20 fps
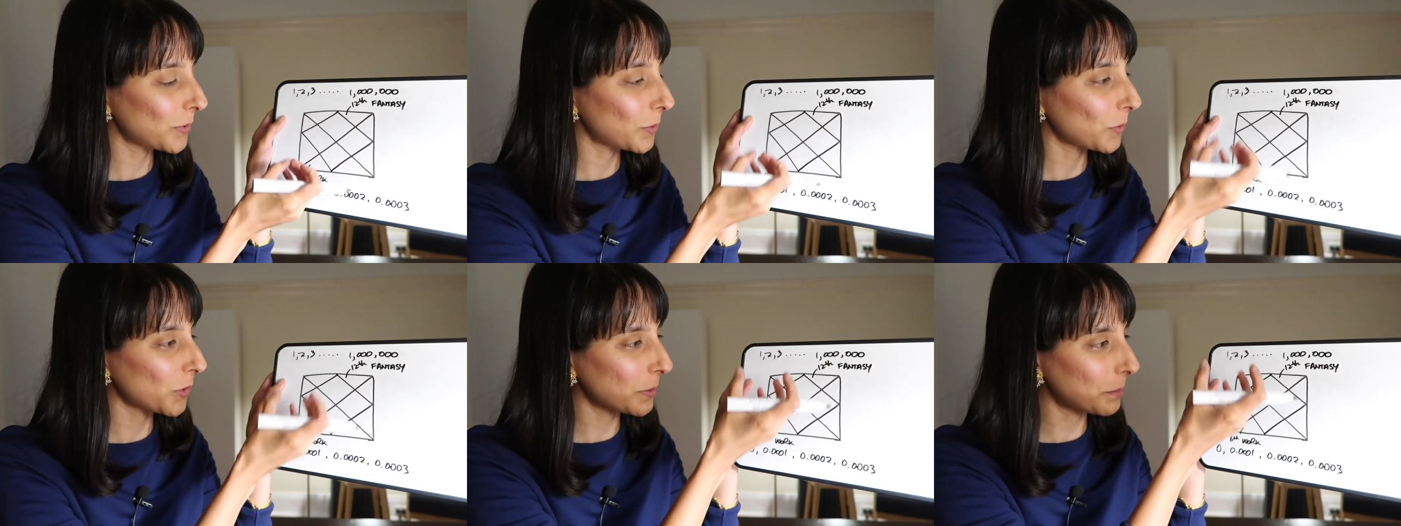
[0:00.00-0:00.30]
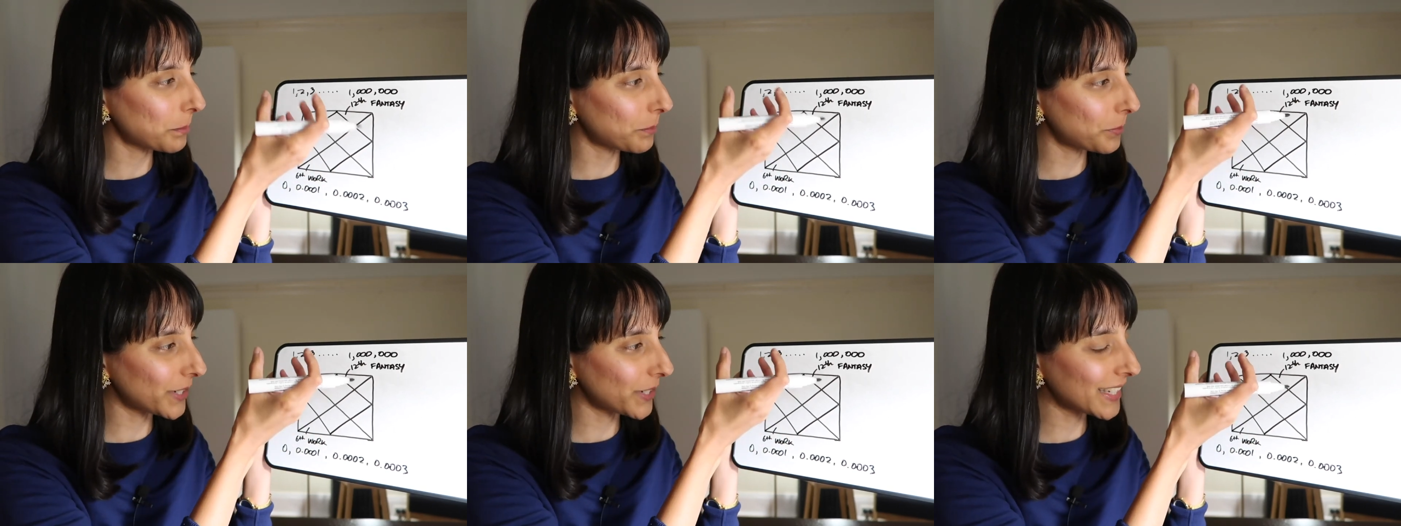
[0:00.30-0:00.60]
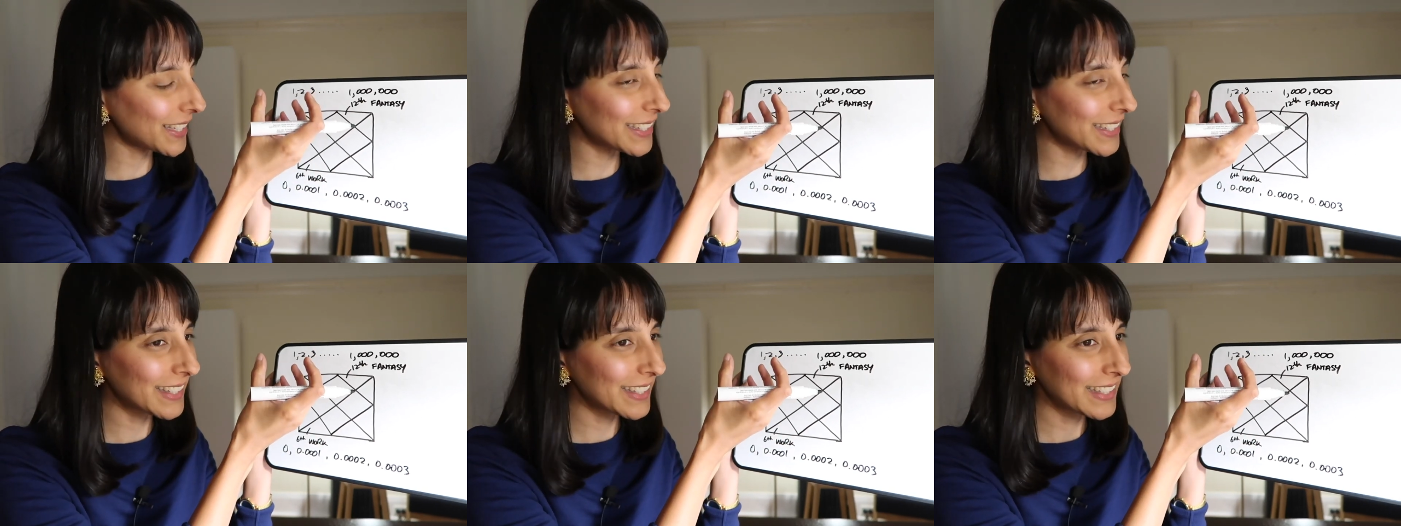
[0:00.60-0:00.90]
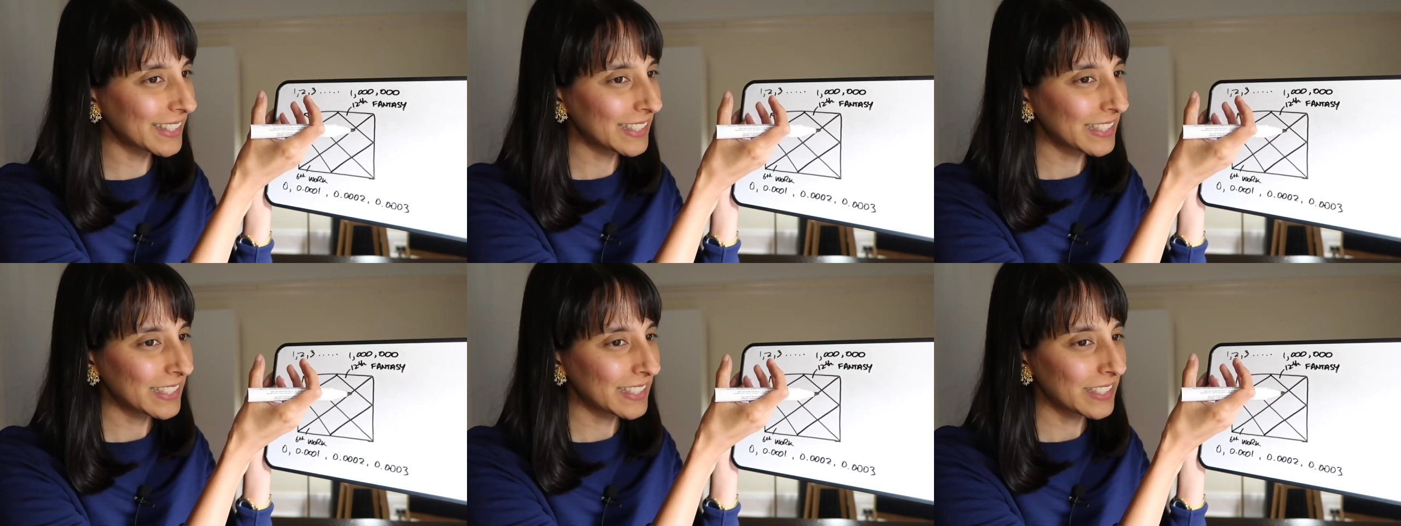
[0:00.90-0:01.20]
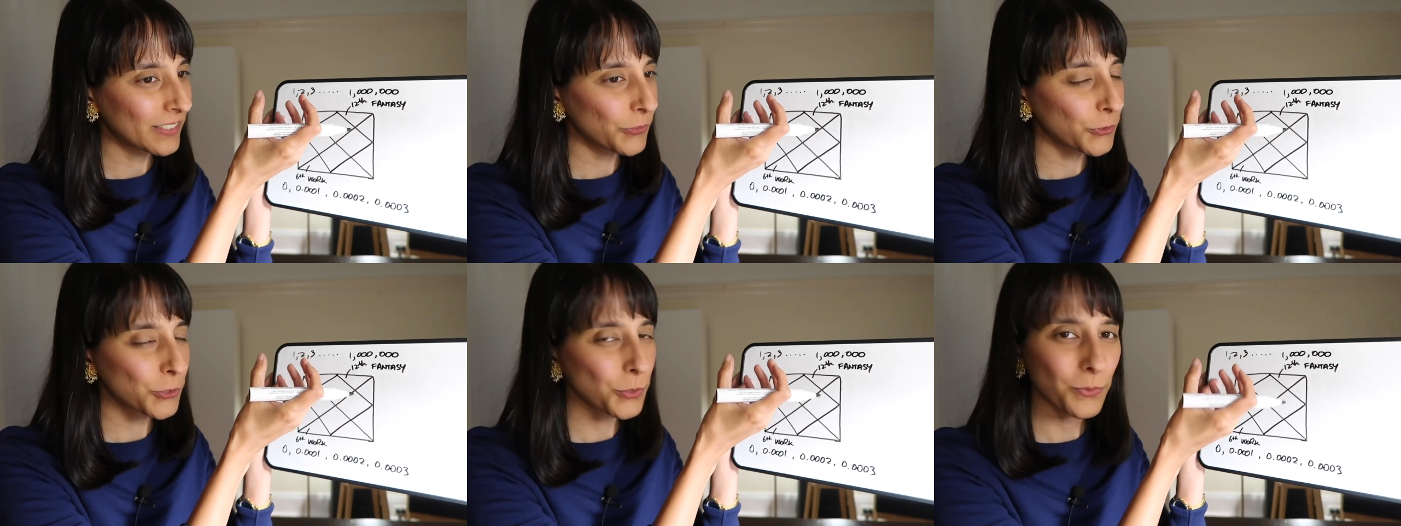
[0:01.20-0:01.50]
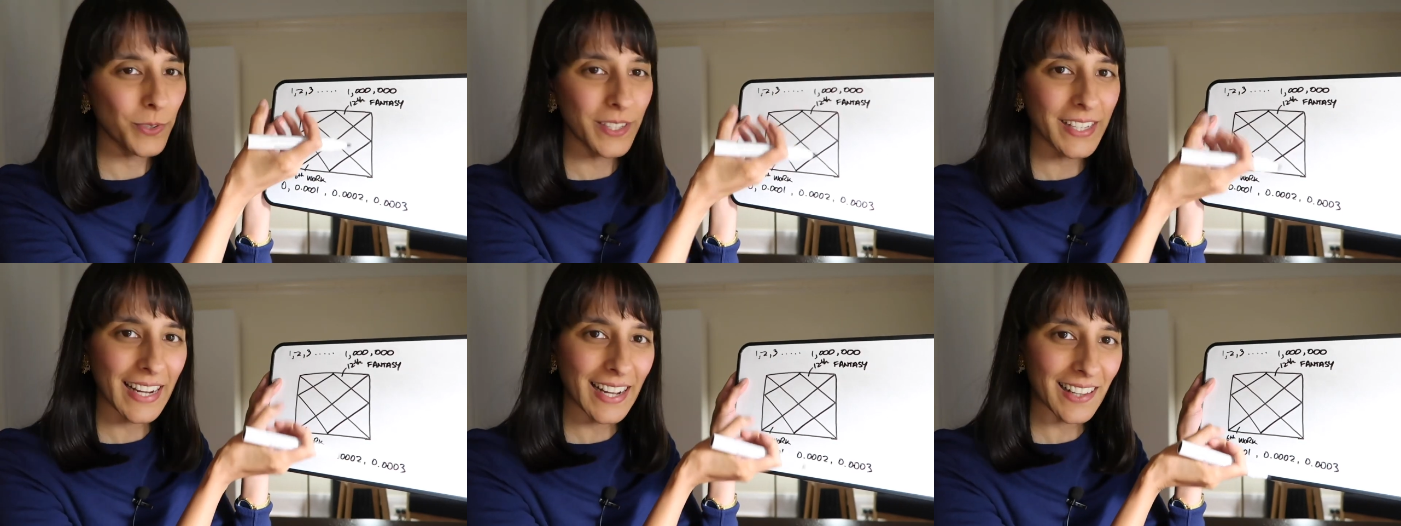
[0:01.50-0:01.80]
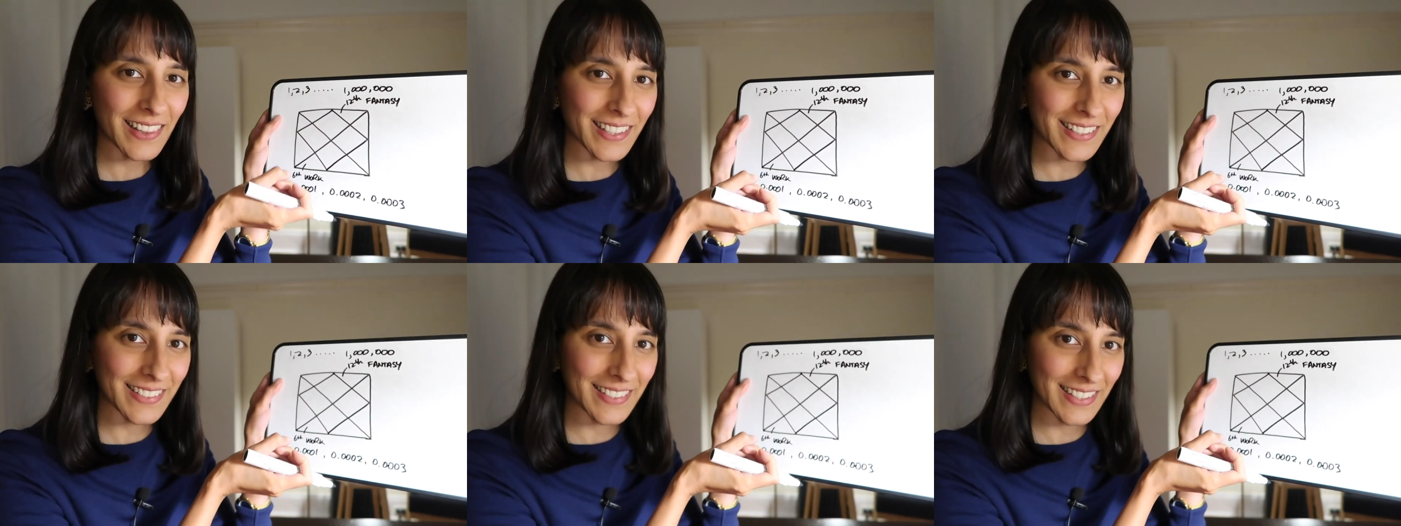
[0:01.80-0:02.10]
We want to bring it to
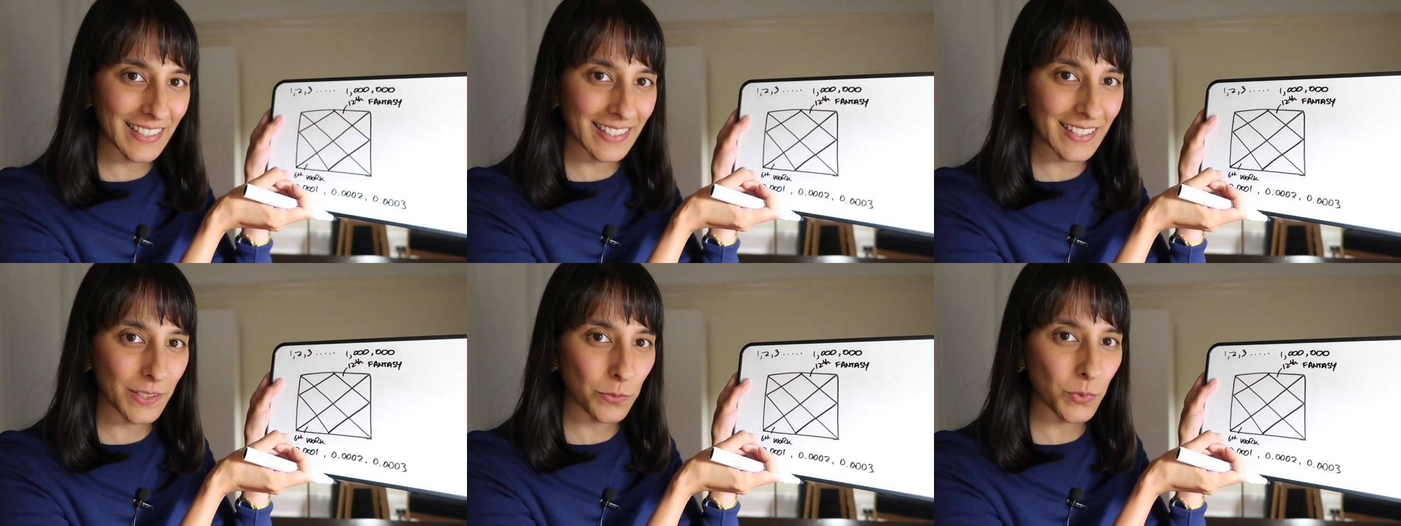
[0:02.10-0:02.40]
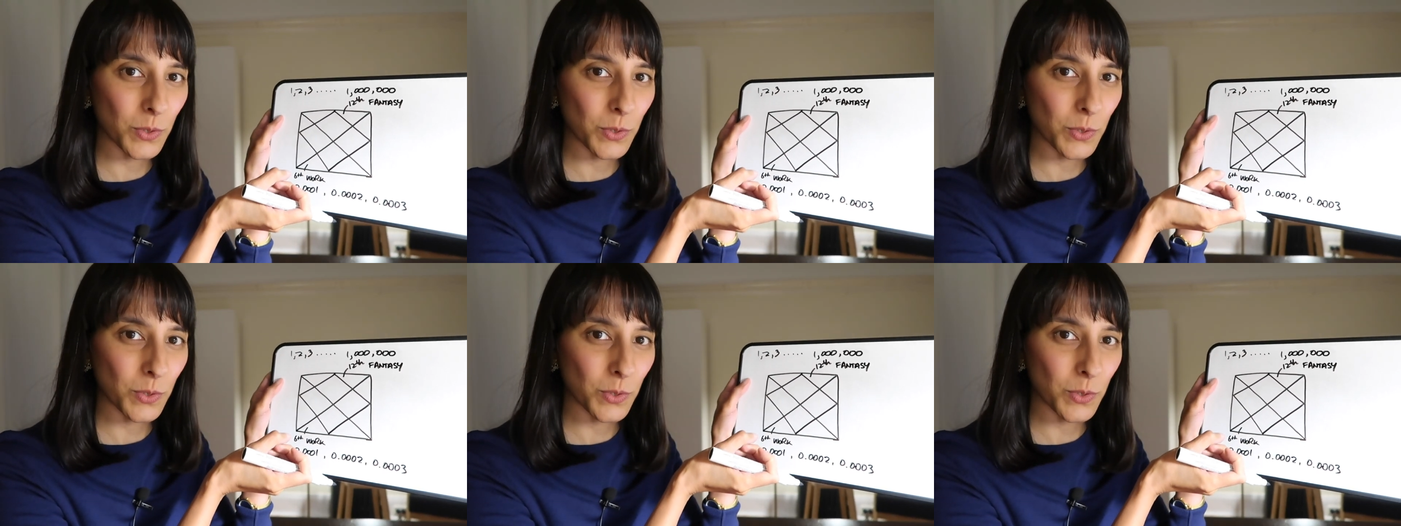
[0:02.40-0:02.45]
reality.